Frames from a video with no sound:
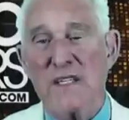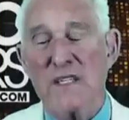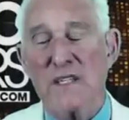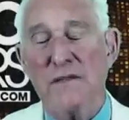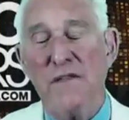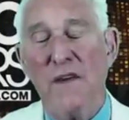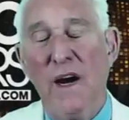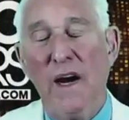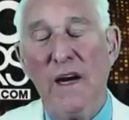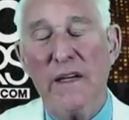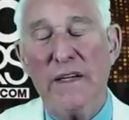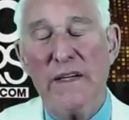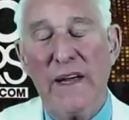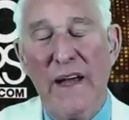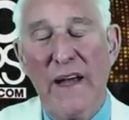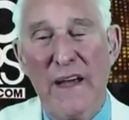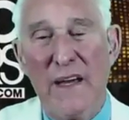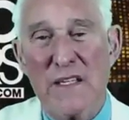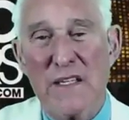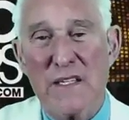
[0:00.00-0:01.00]
defined
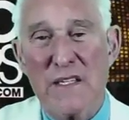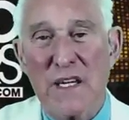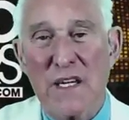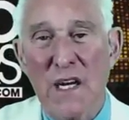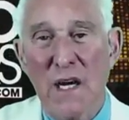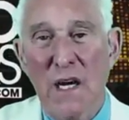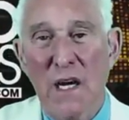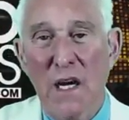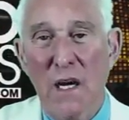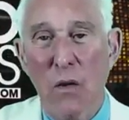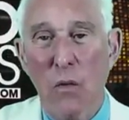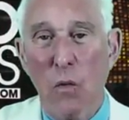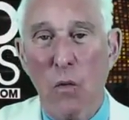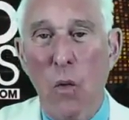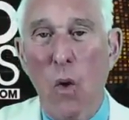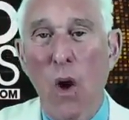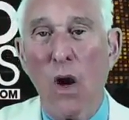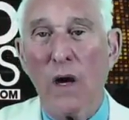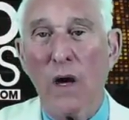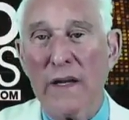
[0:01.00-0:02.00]
as
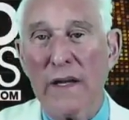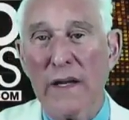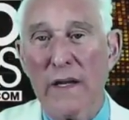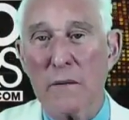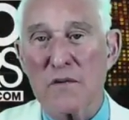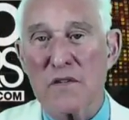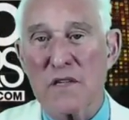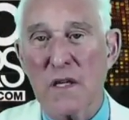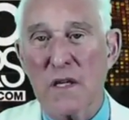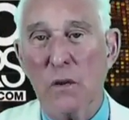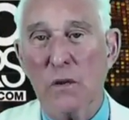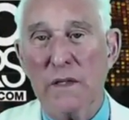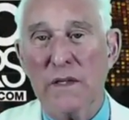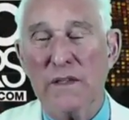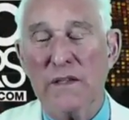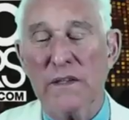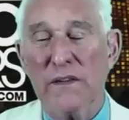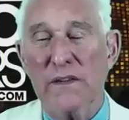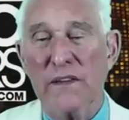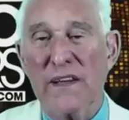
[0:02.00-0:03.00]
walking him slowly
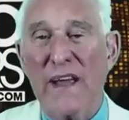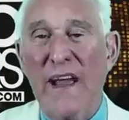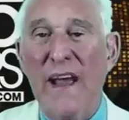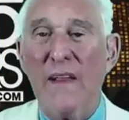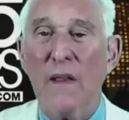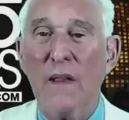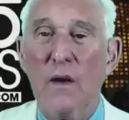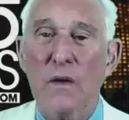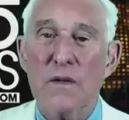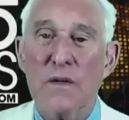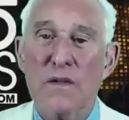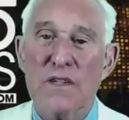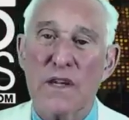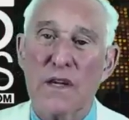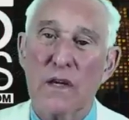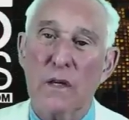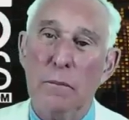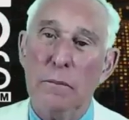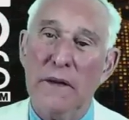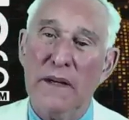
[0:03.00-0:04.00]
to the gallows
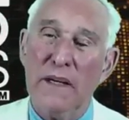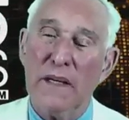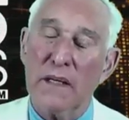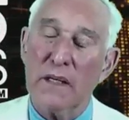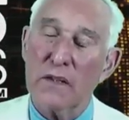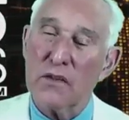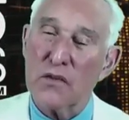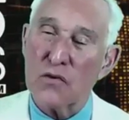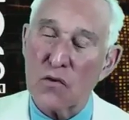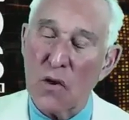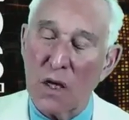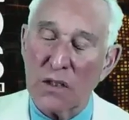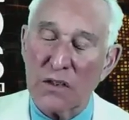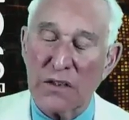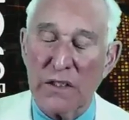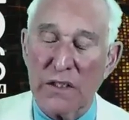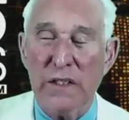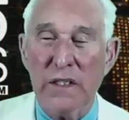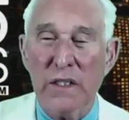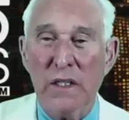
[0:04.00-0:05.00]
that are being
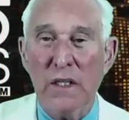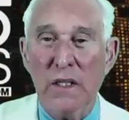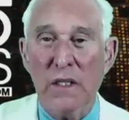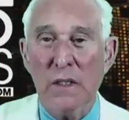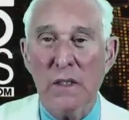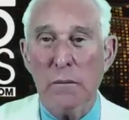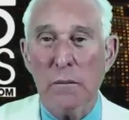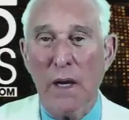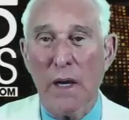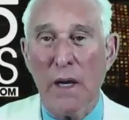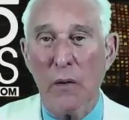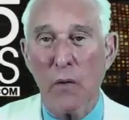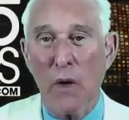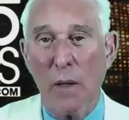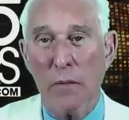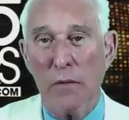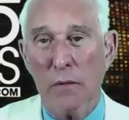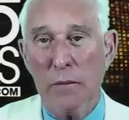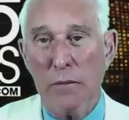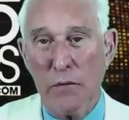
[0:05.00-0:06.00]
constructed by
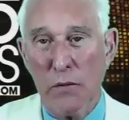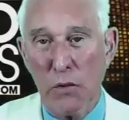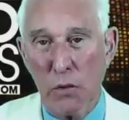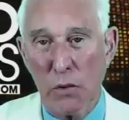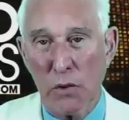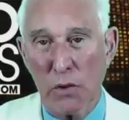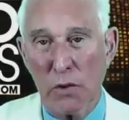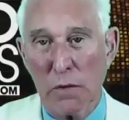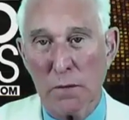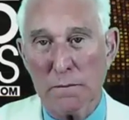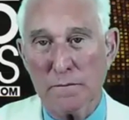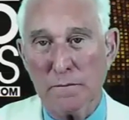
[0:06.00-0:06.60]
Robert Mueller.